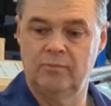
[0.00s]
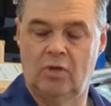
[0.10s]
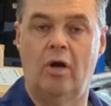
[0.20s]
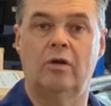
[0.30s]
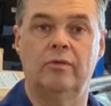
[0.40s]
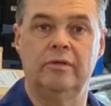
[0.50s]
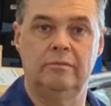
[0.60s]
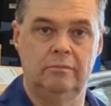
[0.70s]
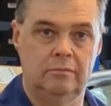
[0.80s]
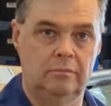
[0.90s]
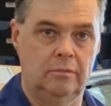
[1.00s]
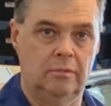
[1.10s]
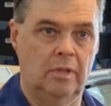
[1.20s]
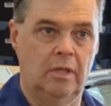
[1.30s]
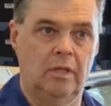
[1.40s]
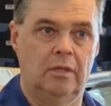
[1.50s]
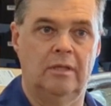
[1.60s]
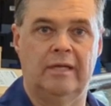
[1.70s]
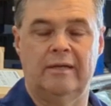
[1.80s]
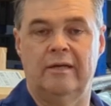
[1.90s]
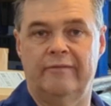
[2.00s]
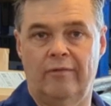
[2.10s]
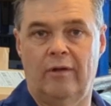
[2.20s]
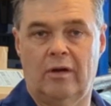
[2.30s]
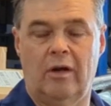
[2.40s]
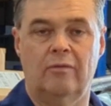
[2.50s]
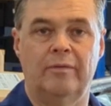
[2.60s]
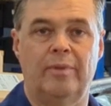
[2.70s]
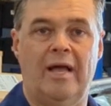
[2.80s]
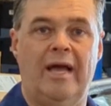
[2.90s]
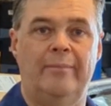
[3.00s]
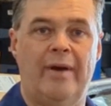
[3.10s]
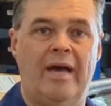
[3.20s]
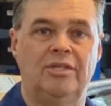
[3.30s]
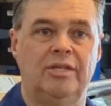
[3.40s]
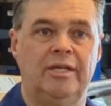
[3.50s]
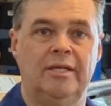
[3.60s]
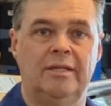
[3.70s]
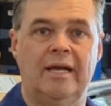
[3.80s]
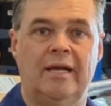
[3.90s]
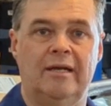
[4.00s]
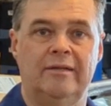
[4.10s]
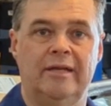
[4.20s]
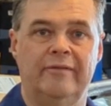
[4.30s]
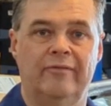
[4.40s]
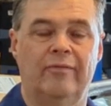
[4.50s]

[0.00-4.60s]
concrete, like concrete patching and that kind of thing